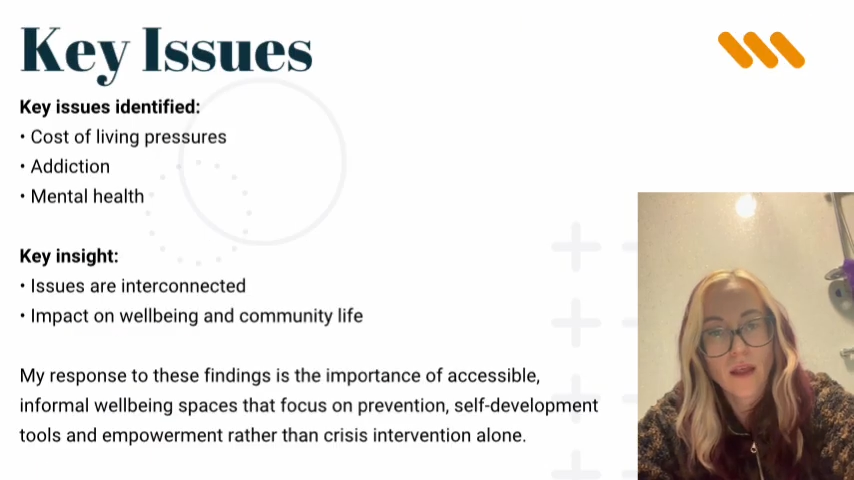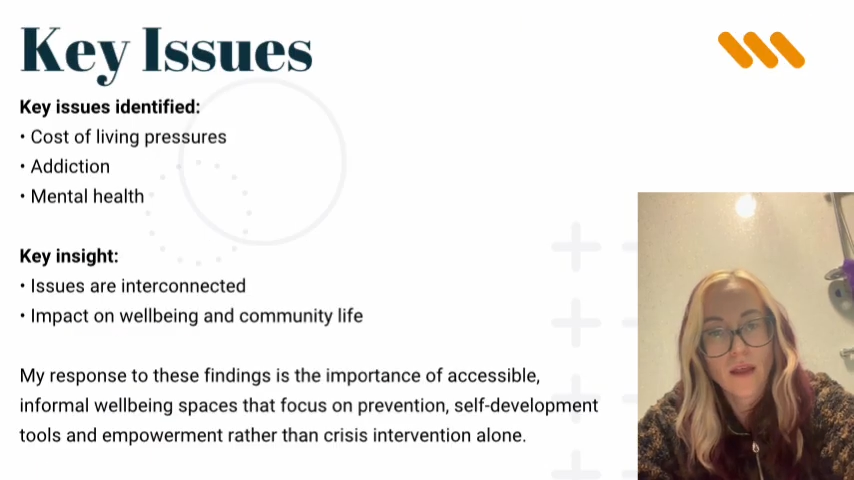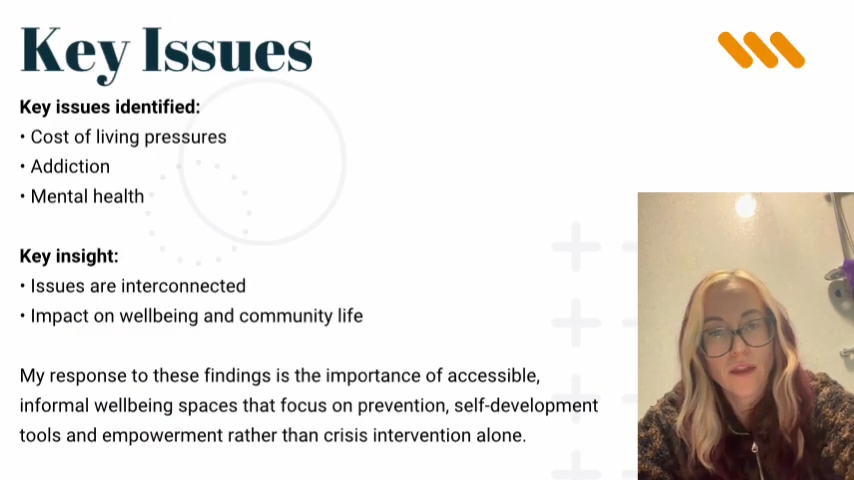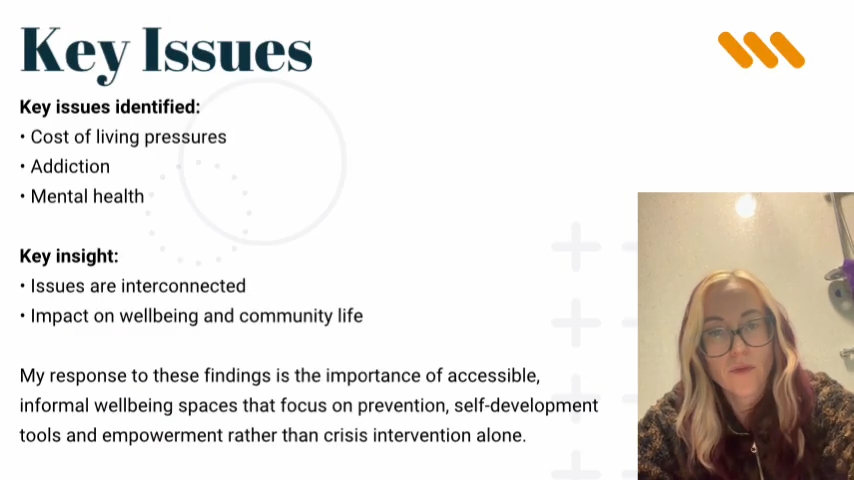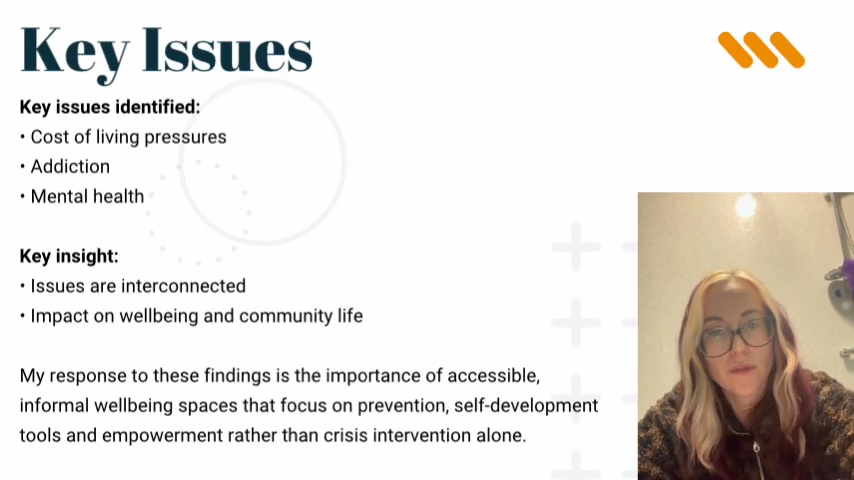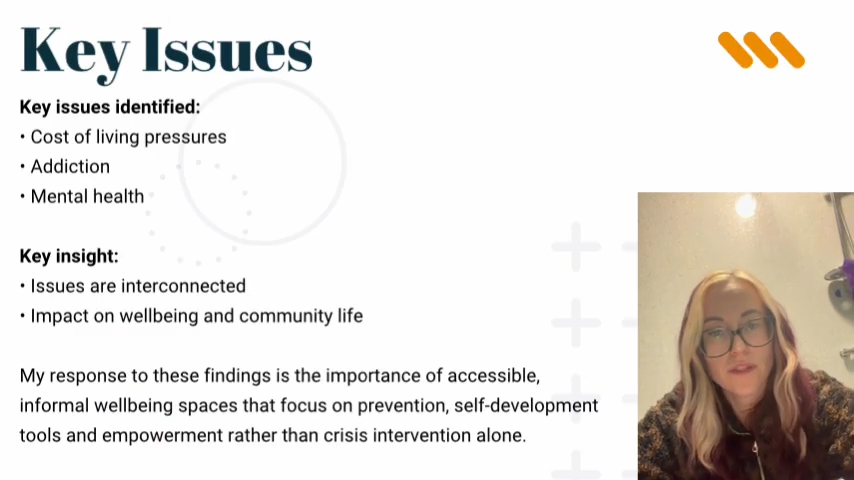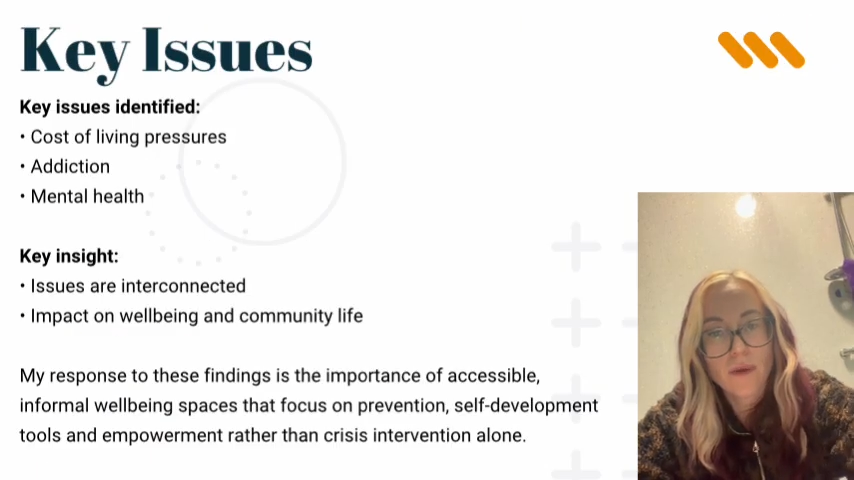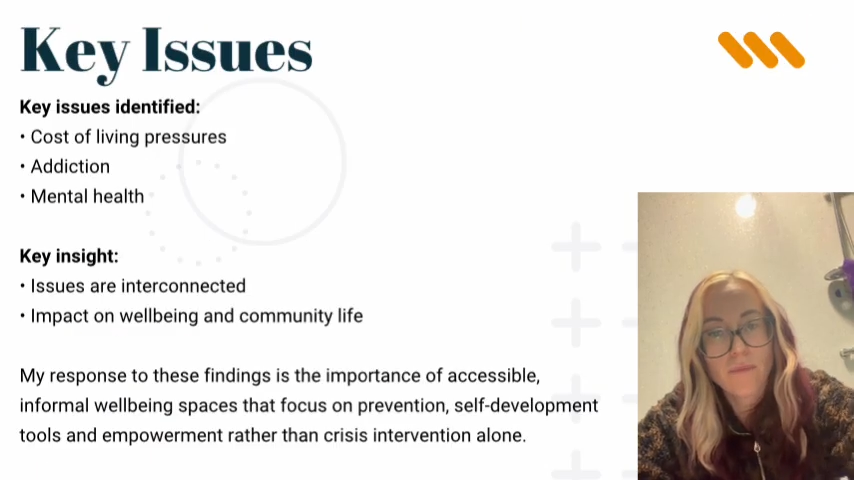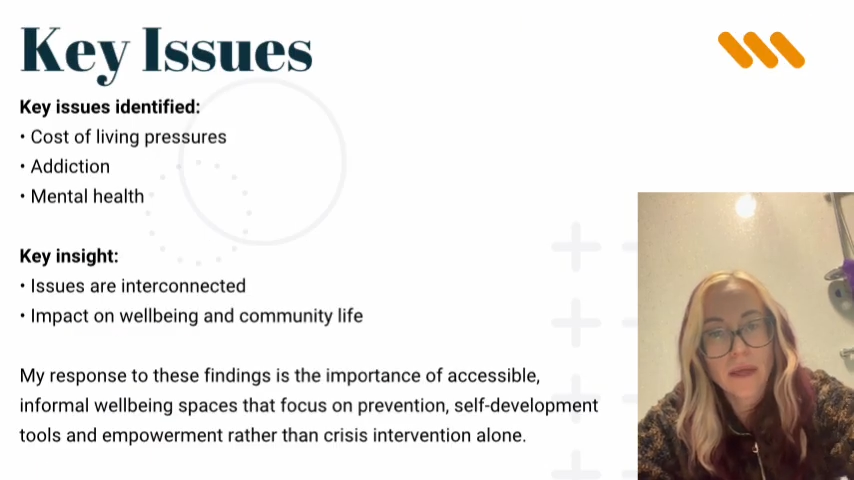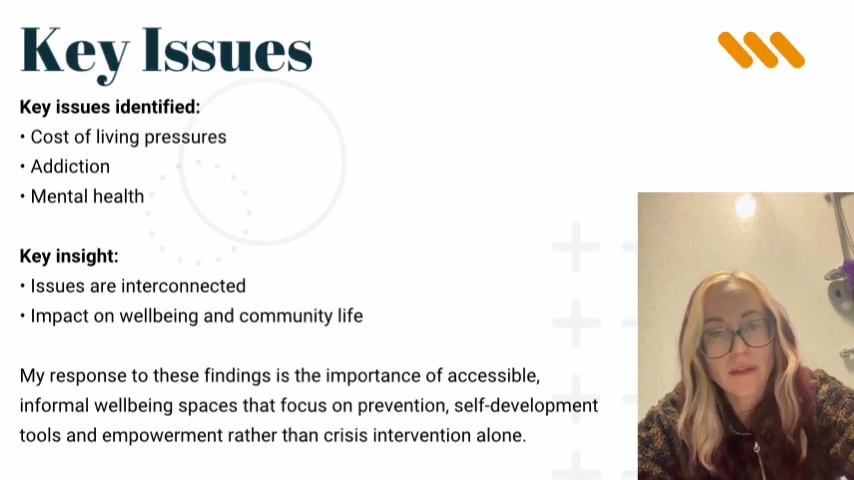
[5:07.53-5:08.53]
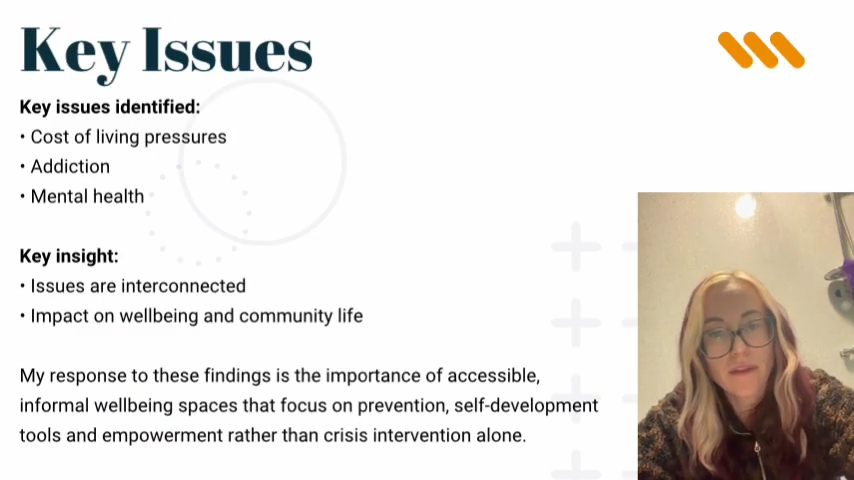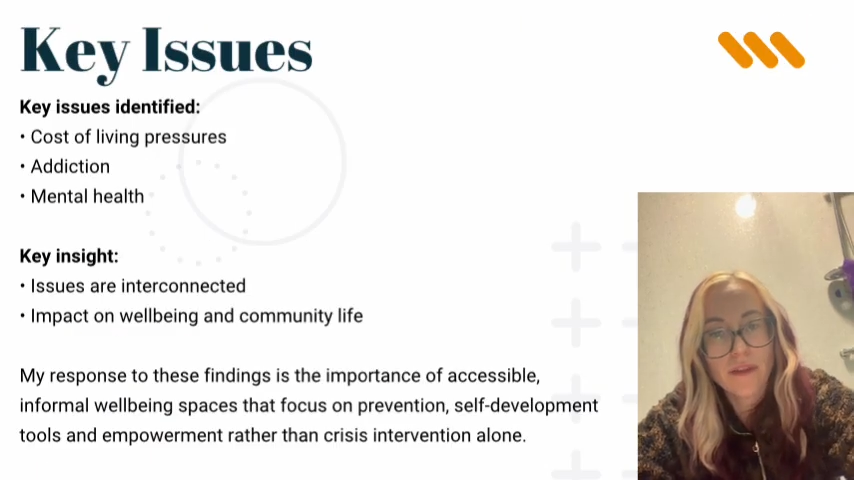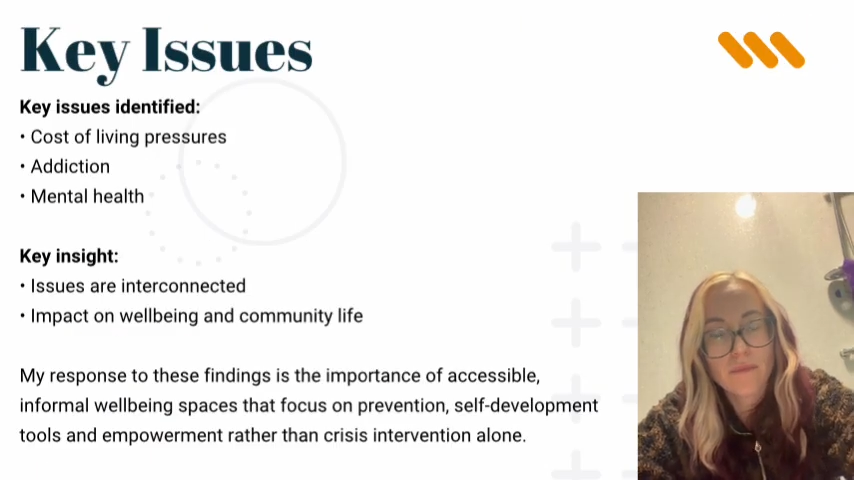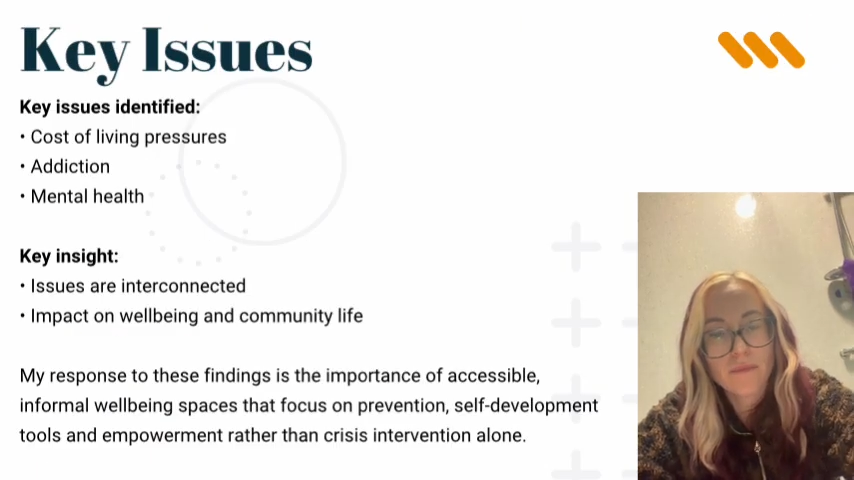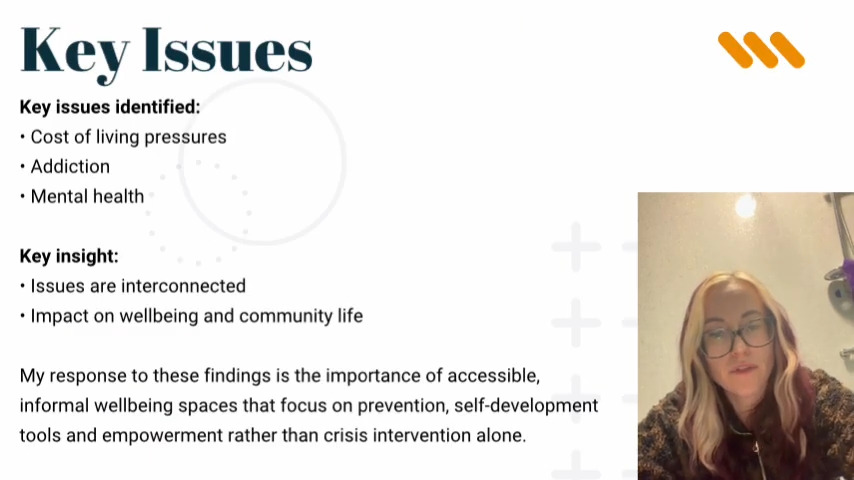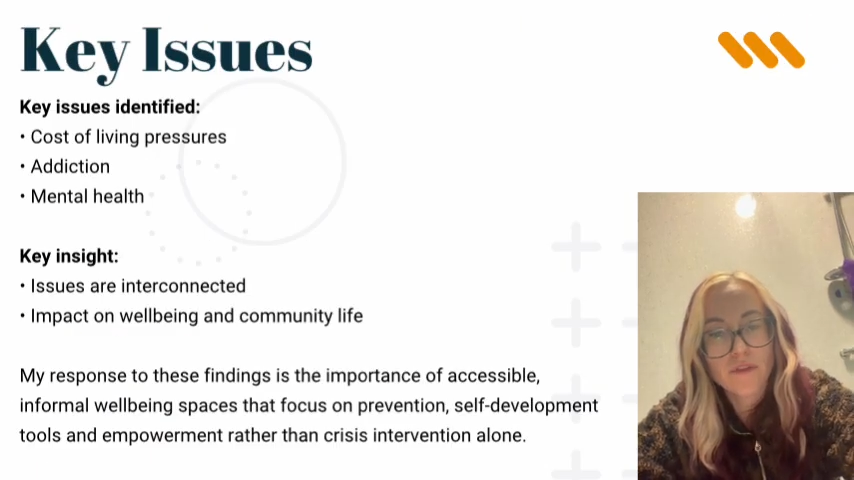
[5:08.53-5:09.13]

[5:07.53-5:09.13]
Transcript: There were some main themes